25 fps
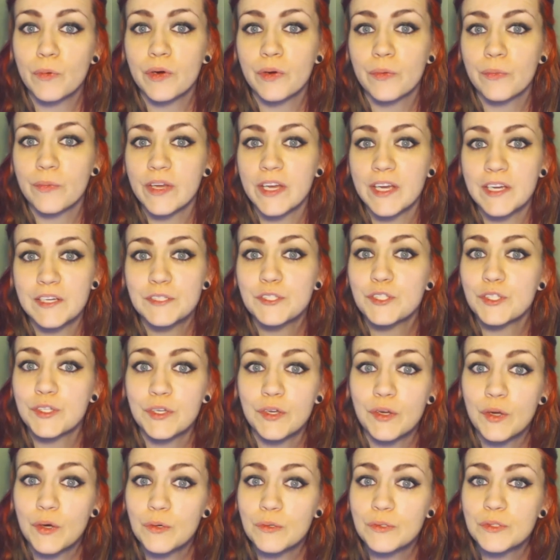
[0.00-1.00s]
where we
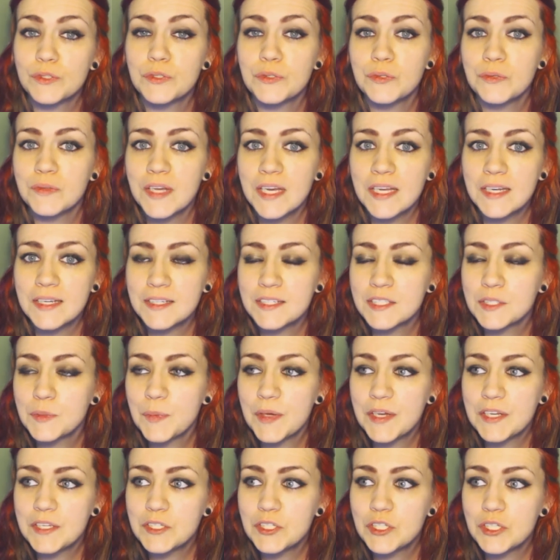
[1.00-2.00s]
actually go to that
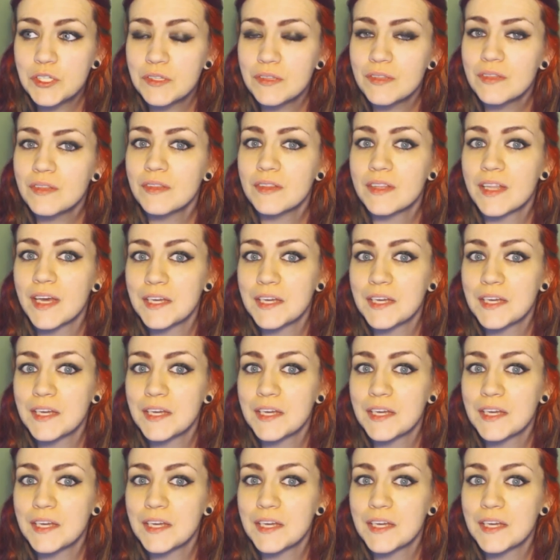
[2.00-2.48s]
expansion,